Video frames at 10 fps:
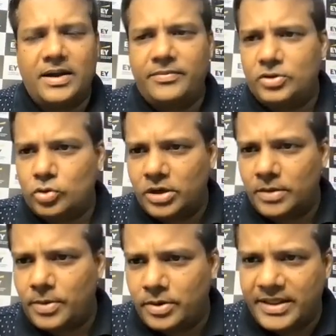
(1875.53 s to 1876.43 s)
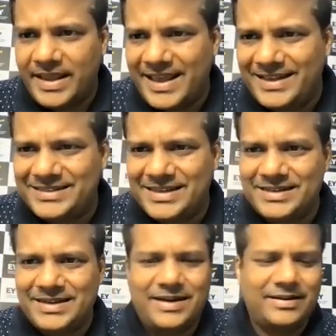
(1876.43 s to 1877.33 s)
We talked about the exit
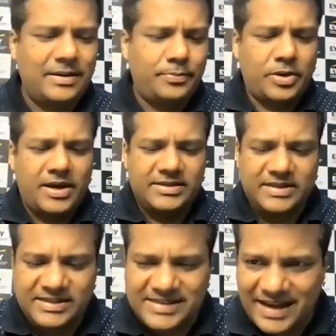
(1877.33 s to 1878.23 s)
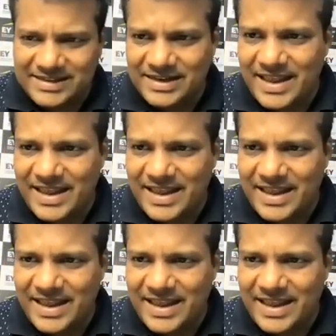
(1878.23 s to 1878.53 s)
and entry price. It is actually